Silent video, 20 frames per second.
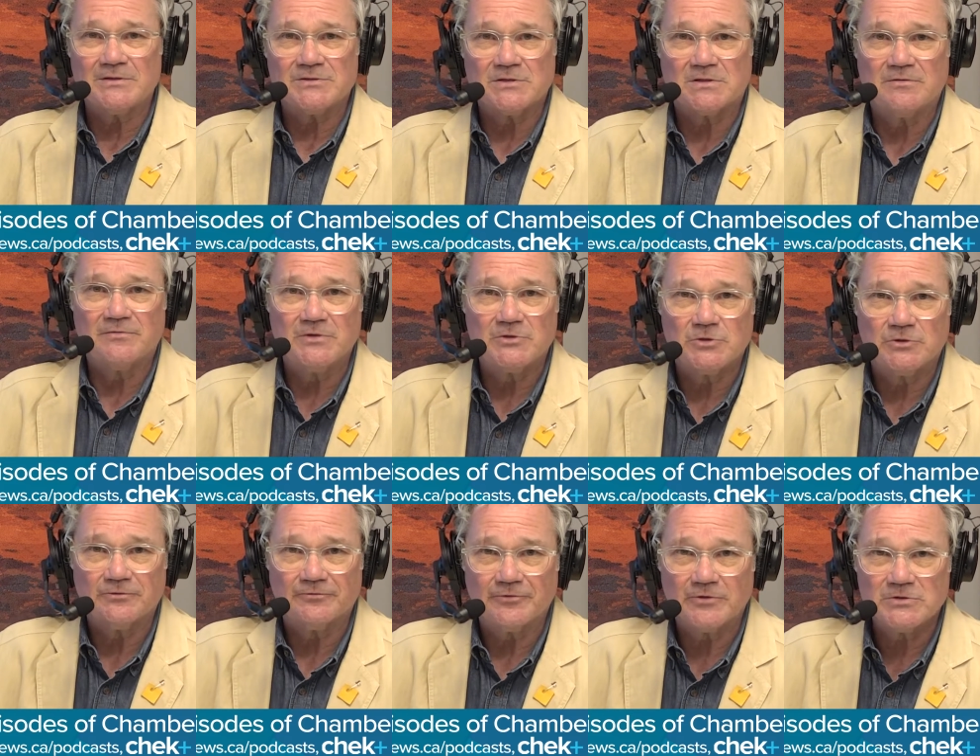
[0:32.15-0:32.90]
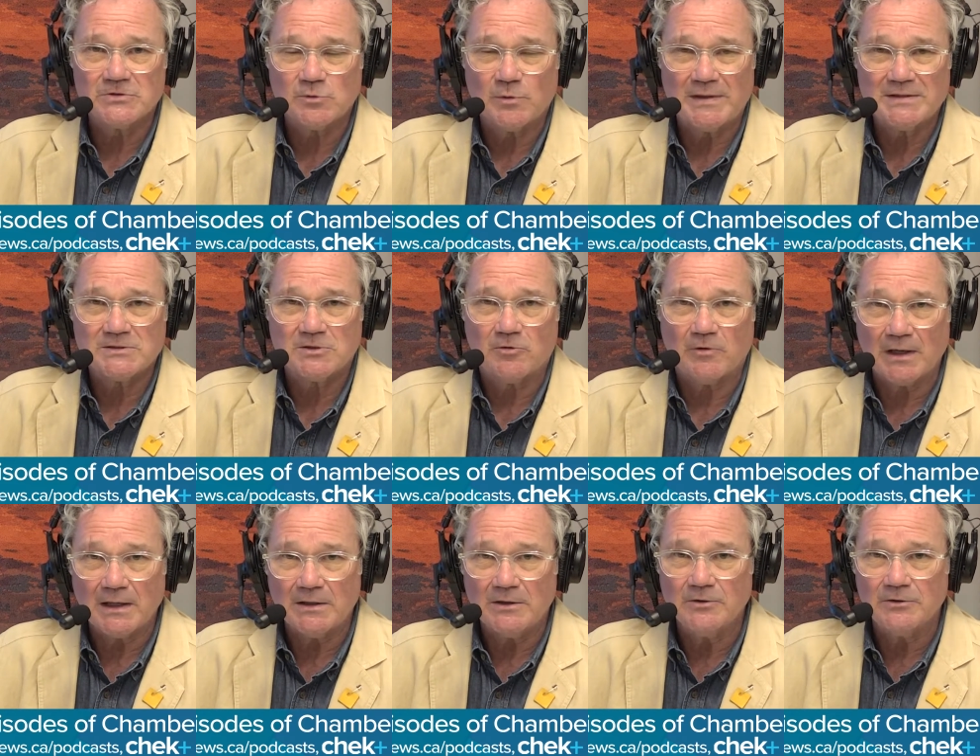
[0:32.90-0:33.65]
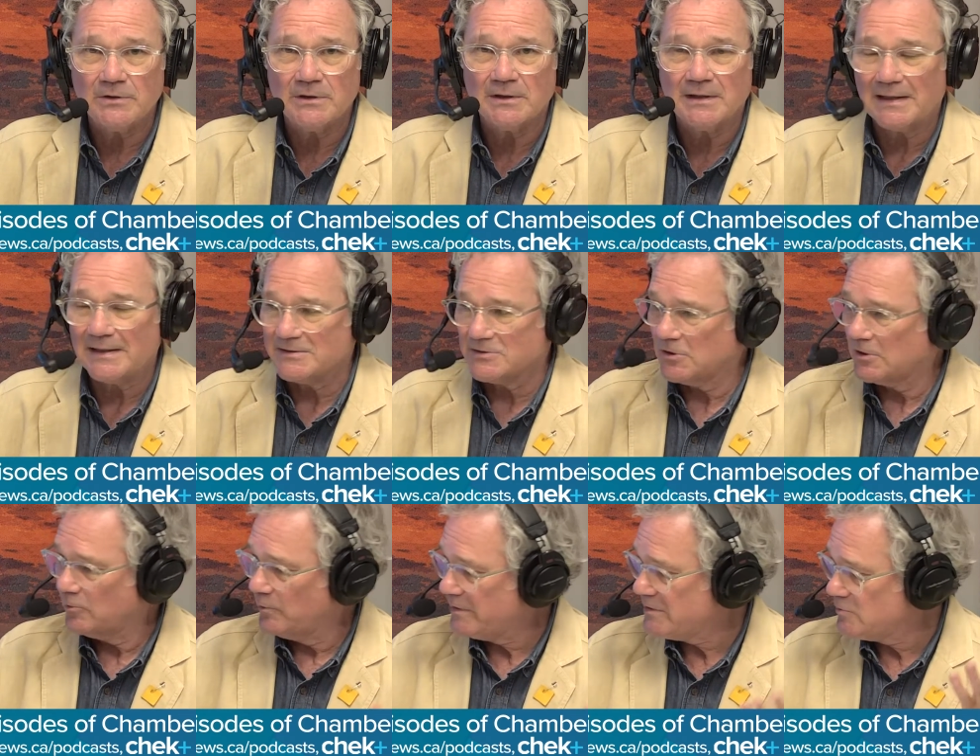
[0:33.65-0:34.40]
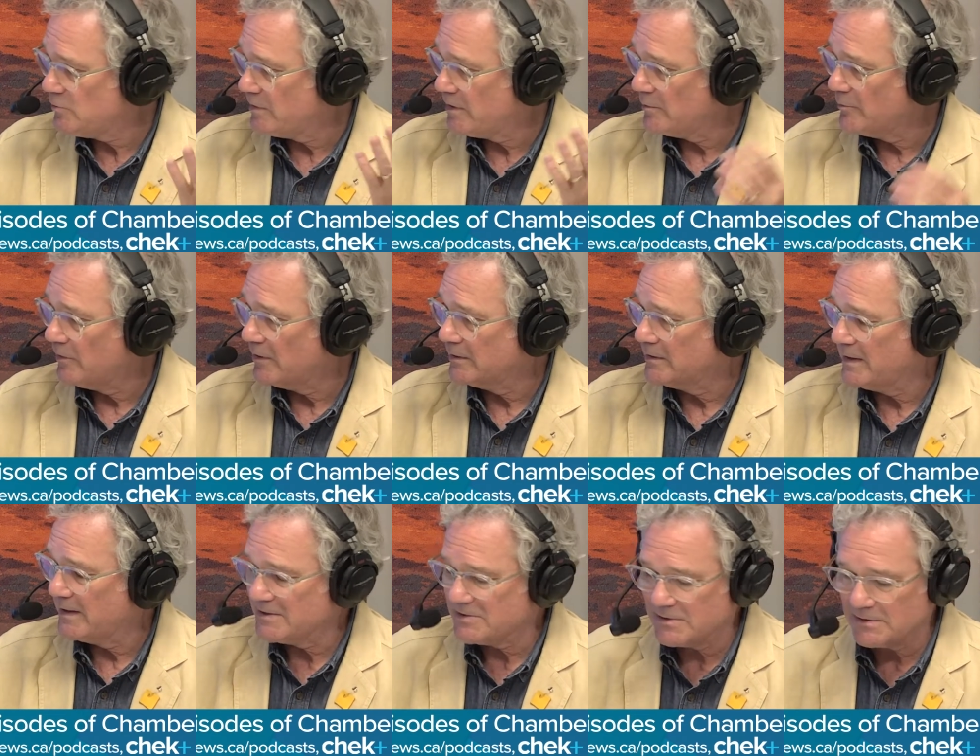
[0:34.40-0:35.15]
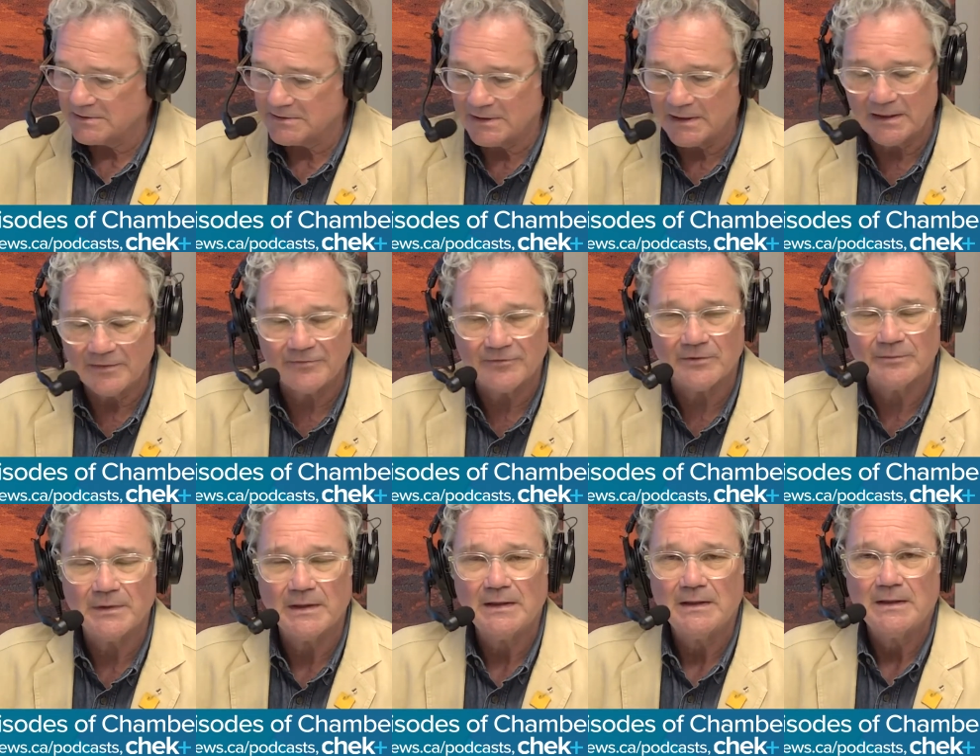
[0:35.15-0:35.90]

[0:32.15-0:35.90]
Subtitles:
a division of First West Credit Union, and as always, we are broadcasting today from